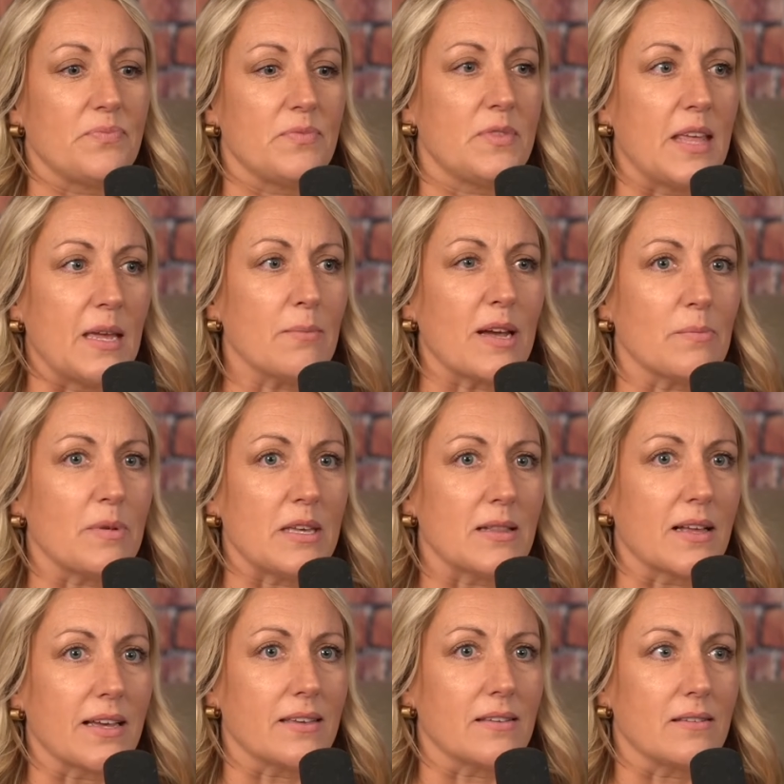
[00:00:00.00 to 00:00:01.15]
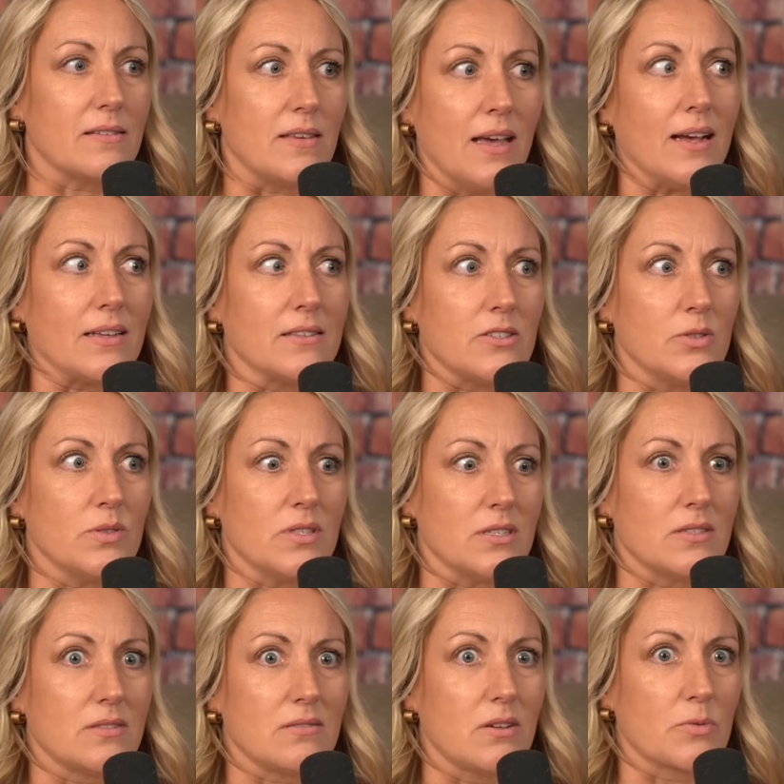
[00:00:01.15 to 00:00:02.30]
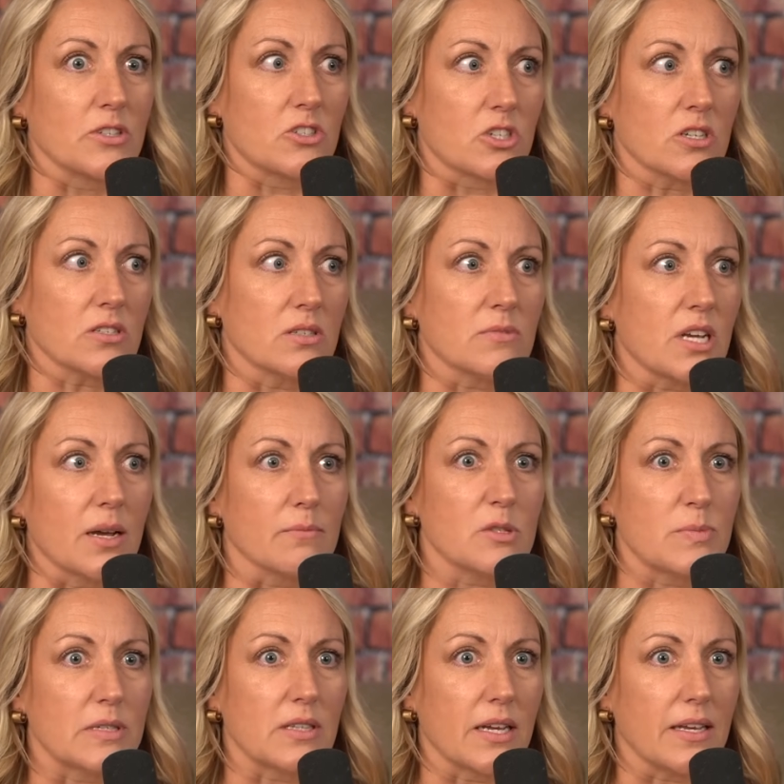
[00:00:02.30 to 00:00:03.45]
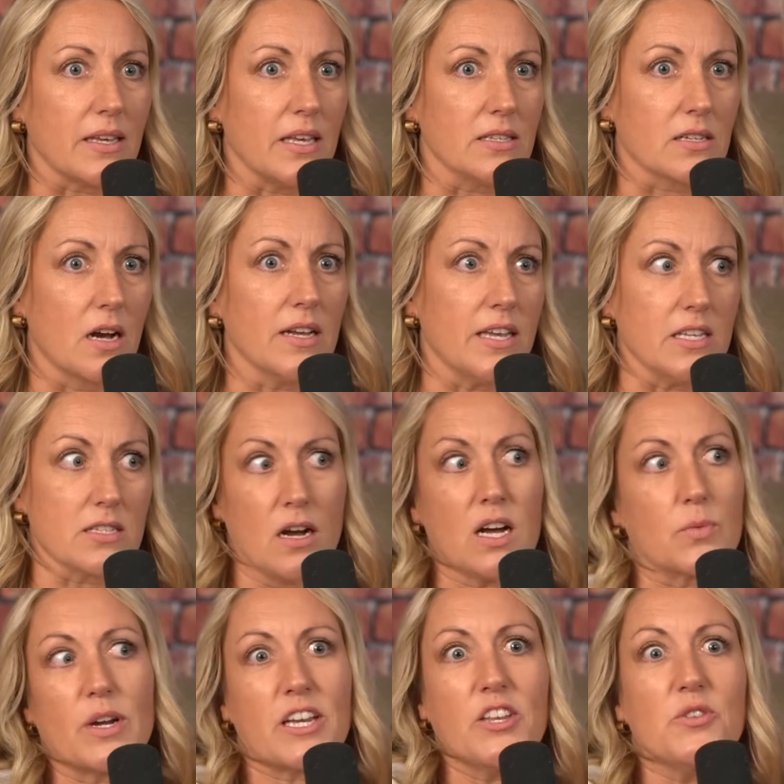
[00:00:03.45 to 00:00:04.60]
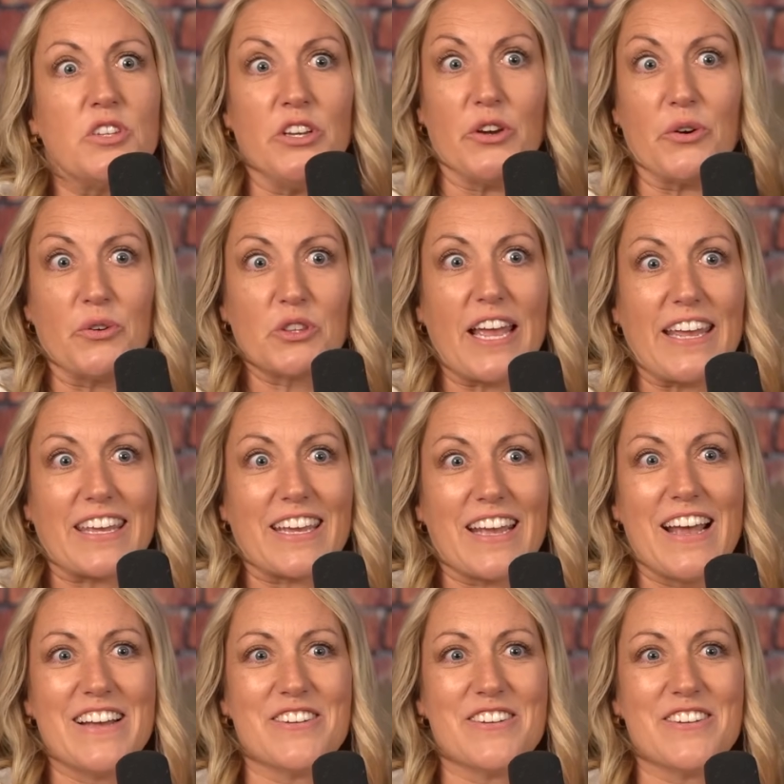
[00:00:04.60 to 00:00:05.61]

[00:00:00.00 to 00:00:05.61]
they might be like, yeah, Zeus is a real jerk sometimes, but like he's, right. a, god, he's a god. What can you do? Yeah. Like,